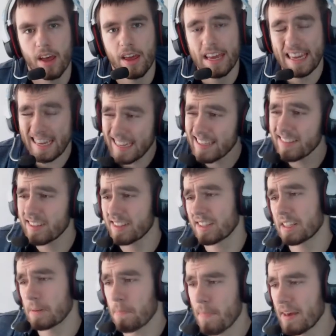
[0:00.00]
is
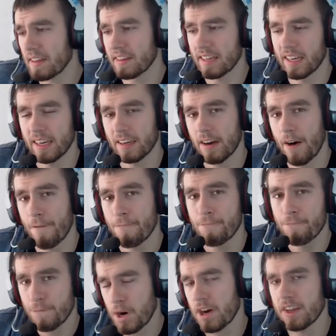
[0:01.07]
smithing a
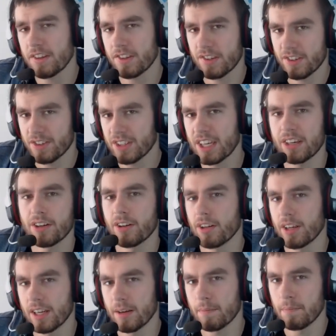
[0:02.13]
fun skill
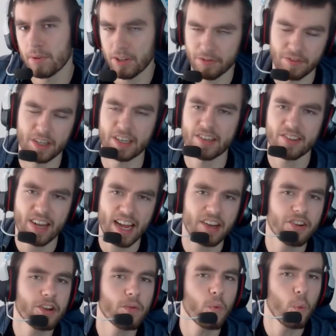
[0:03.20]
in Oblivion? Is it
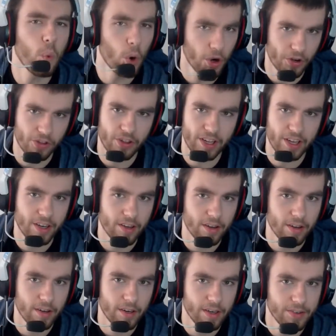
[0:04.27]
actually worth it
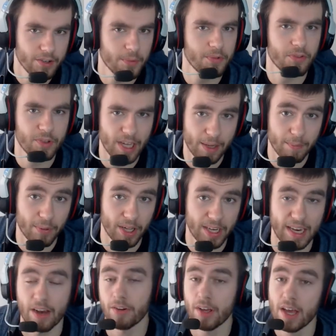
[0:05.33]
in terms of gameplay?
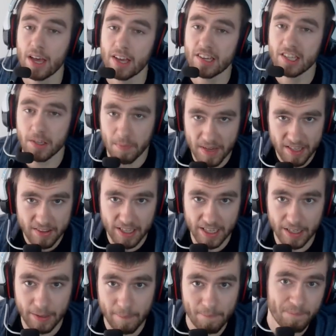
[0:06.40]
Now,
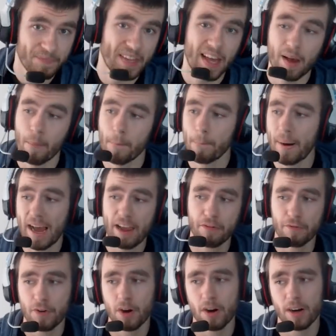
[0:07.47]
smithing by
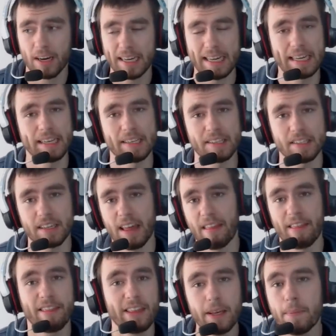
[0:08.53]
far is
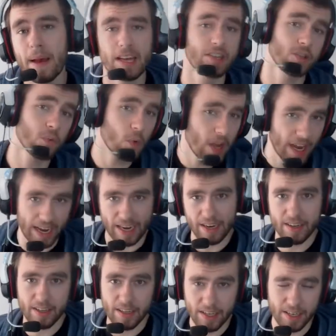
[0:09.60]
the best
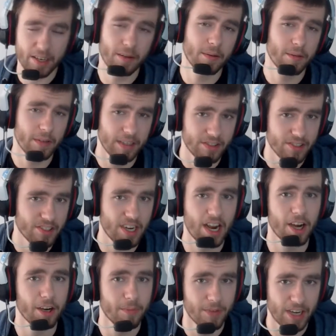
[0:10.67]
way in
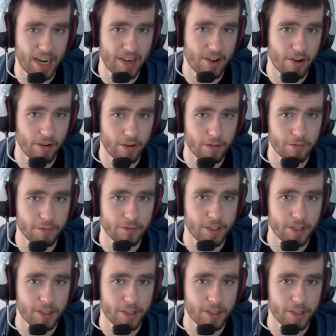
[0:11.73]
Skyrim that I know of,